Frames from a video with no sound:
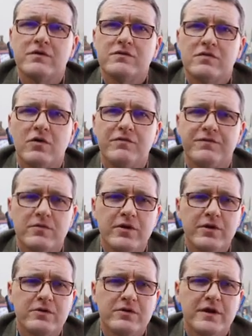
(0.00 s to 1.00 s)
So for
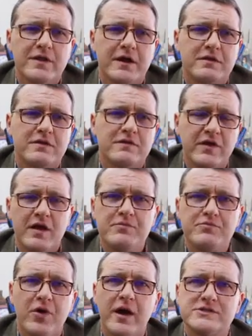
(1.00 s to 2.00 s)
literally like the same
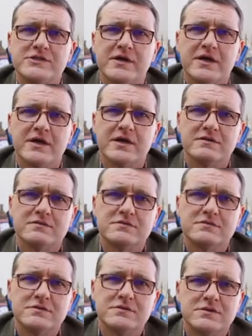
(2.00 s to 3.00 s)
price, you can get
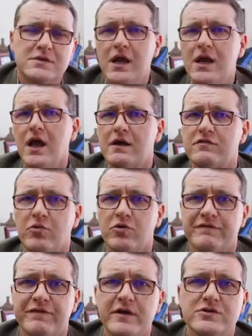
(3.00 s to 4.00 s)
10x more
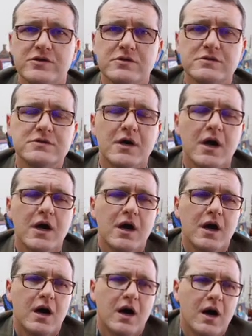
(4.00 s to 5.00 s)
features.
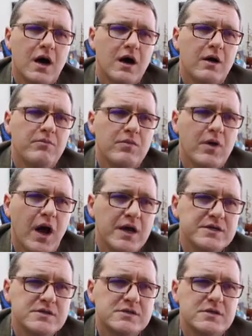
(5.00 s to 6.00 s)
I
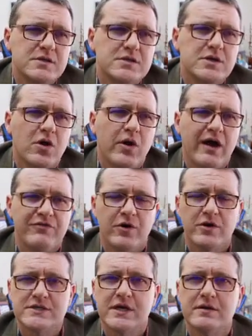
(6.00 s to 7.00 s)
just, I have a
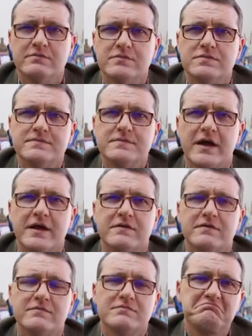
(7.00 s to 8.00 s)
hard time like
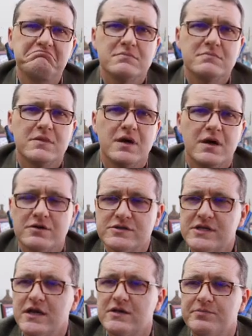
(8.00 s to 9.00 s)

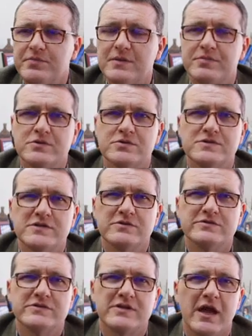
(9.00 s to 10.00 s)
understanding people who still
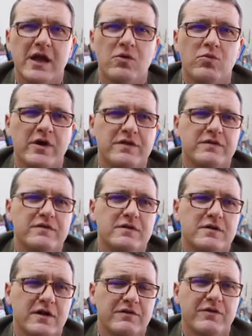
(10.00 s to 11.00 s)
stay with
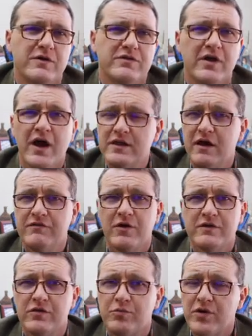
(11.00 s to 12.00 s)
ClickFunnels. Now, I love
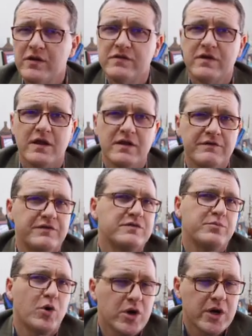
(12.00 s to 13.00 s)
Russell Brunson. I love his
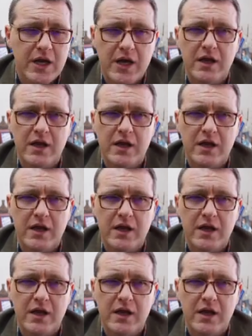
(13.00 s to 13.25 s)
marketing.